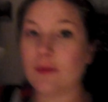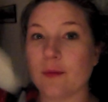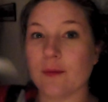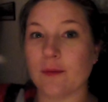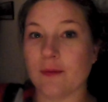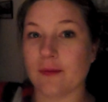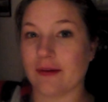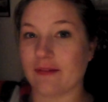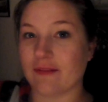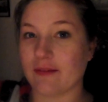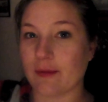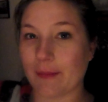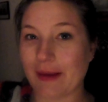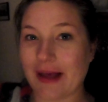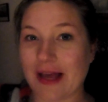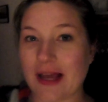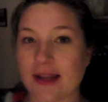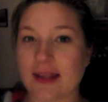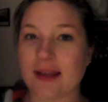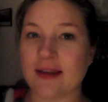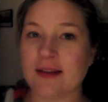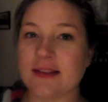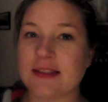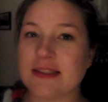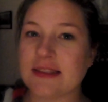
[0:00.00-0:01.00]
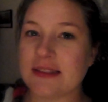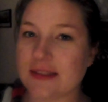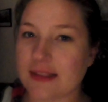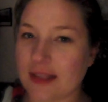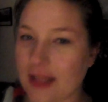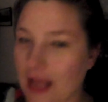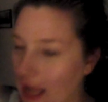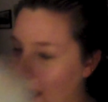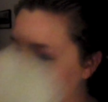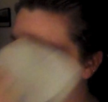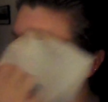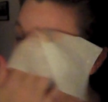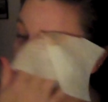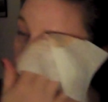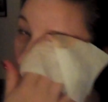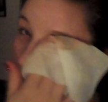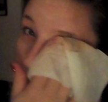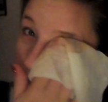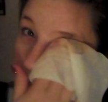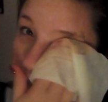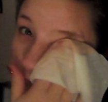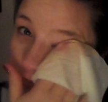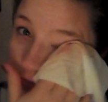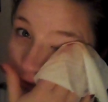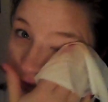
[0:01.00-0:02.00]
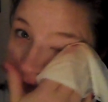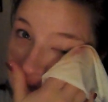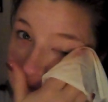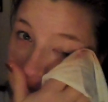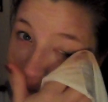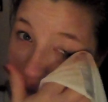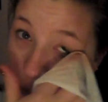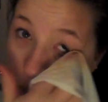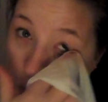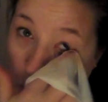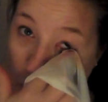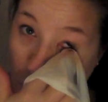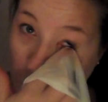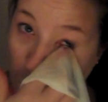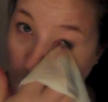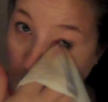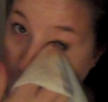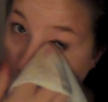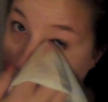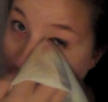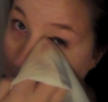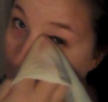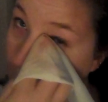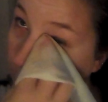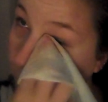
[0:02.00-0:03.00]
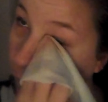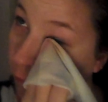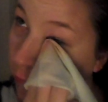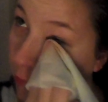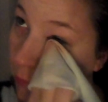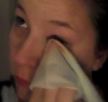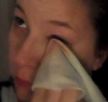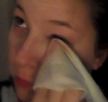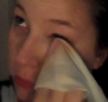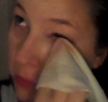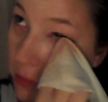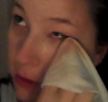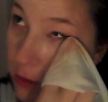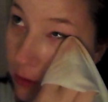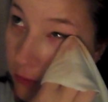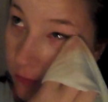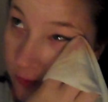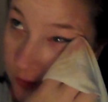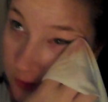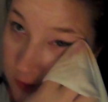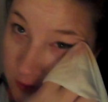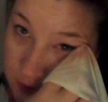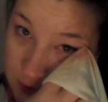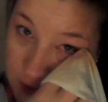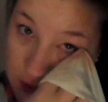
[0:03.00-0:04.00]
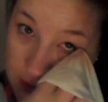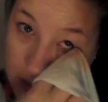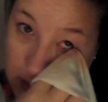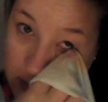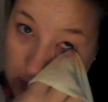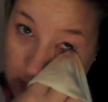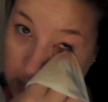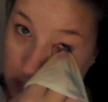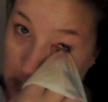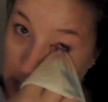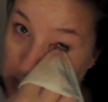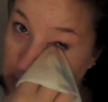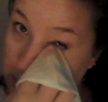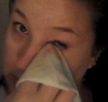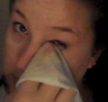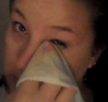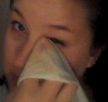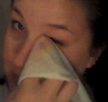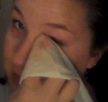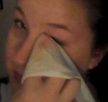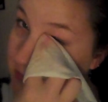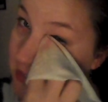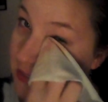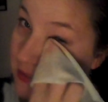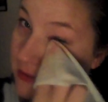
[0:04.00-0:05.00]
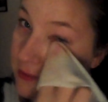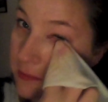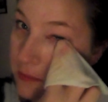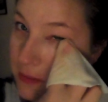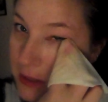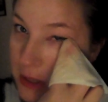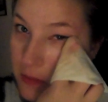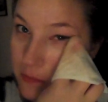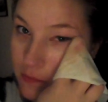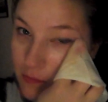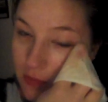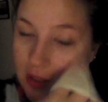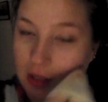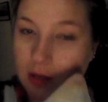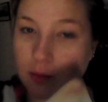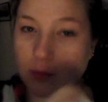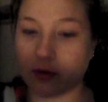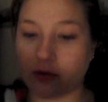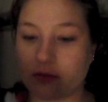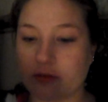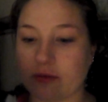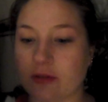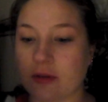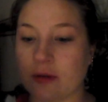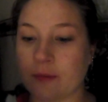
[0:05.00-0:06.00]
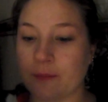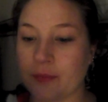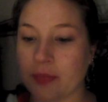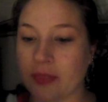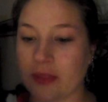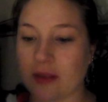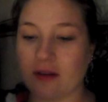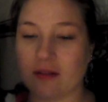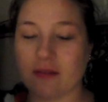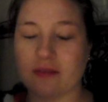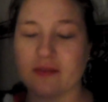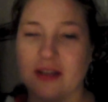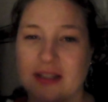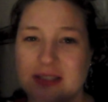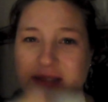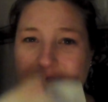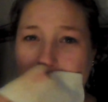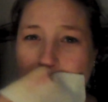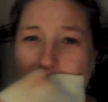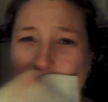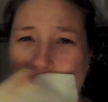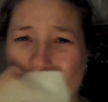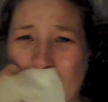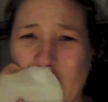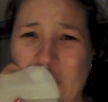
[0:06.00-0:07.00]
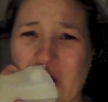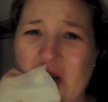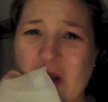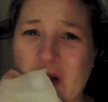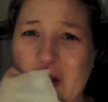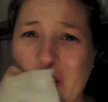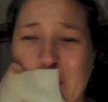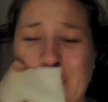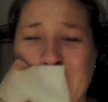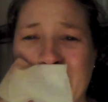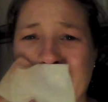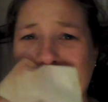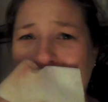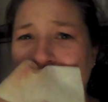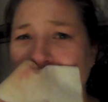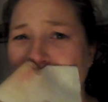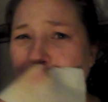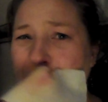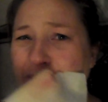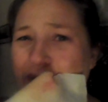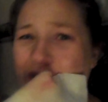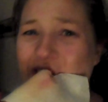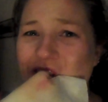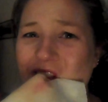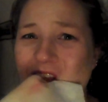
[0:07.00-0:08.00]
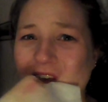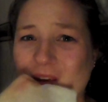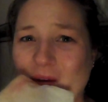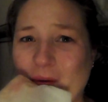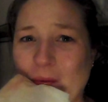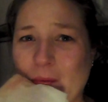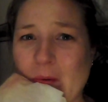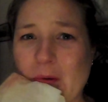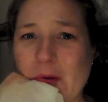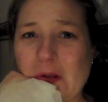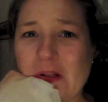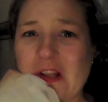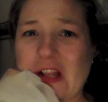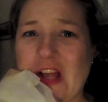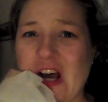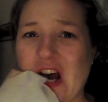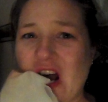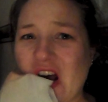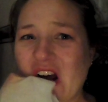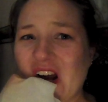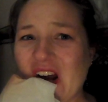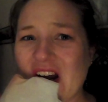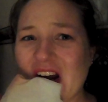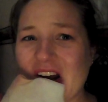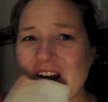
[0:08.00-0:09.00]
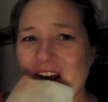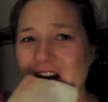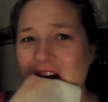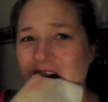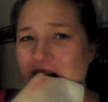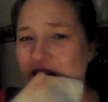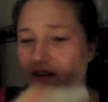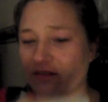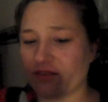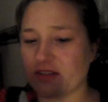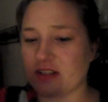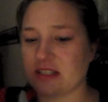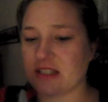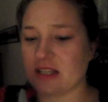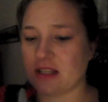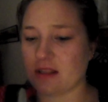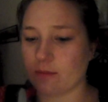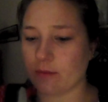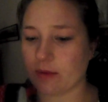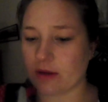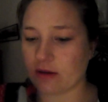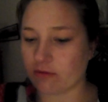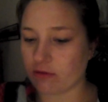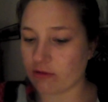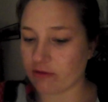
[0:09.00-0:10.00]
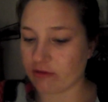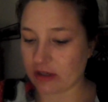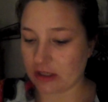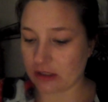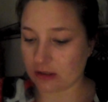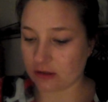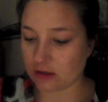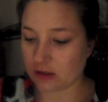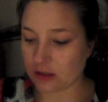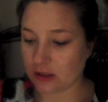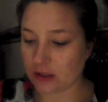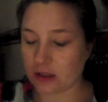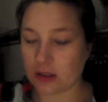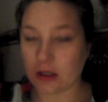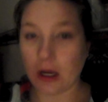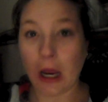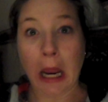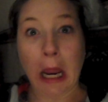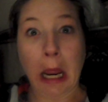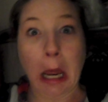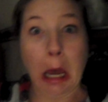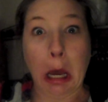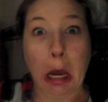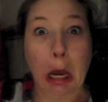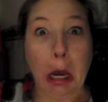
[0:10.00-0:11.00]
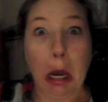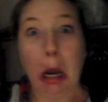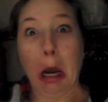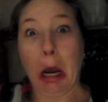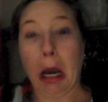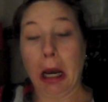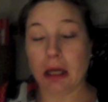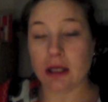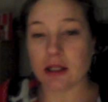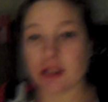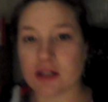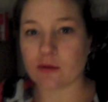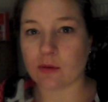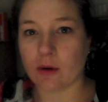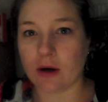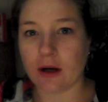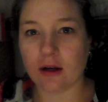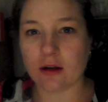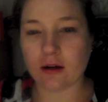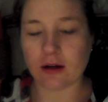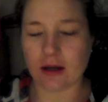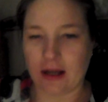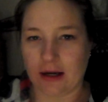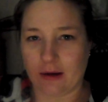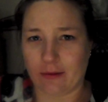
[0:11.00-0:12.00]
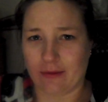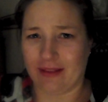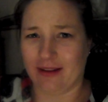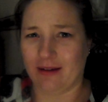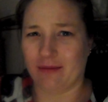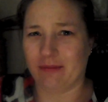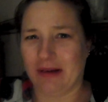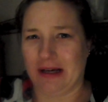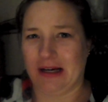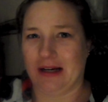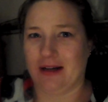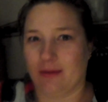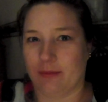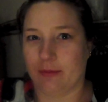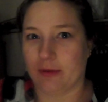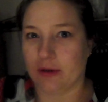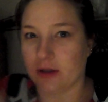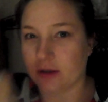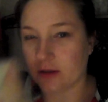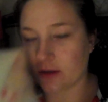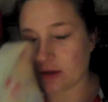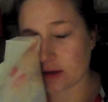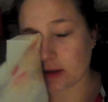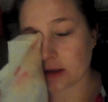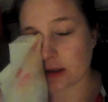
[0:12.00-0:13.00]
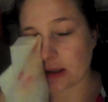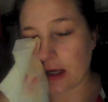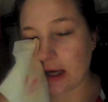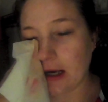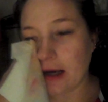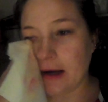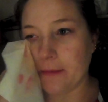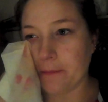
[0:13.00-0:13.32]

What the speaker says: Hello everybody, I have just got home from the office and I am taking my makeup off. Fascinating, I know. I'm so sorry that you all have to see the big reveal. That's what I look like without makeup on.